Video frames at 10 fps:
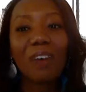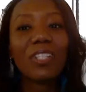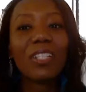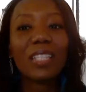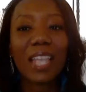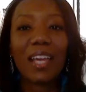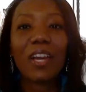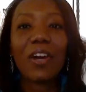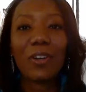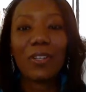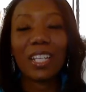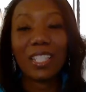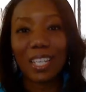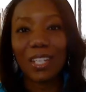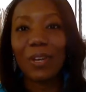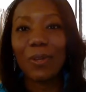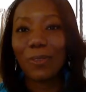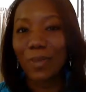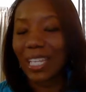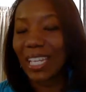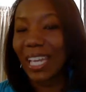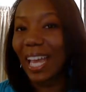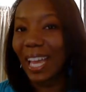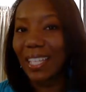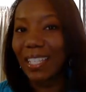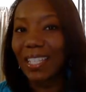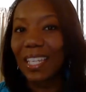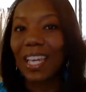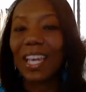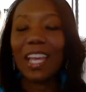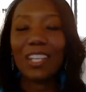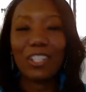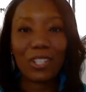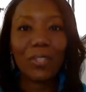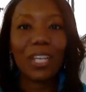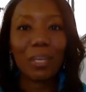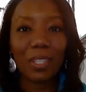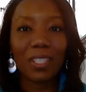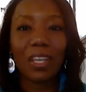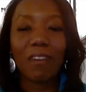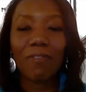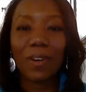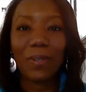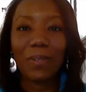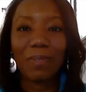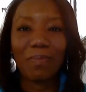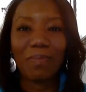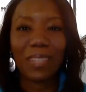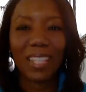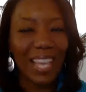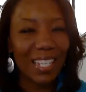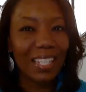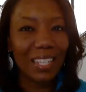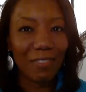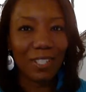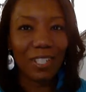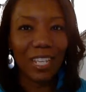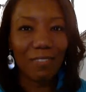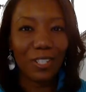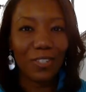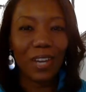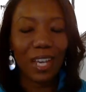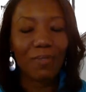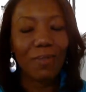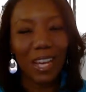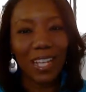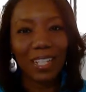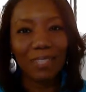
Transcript: just take her Nintendo 3DS and she'll keep the cell phone. That's an even trade, right?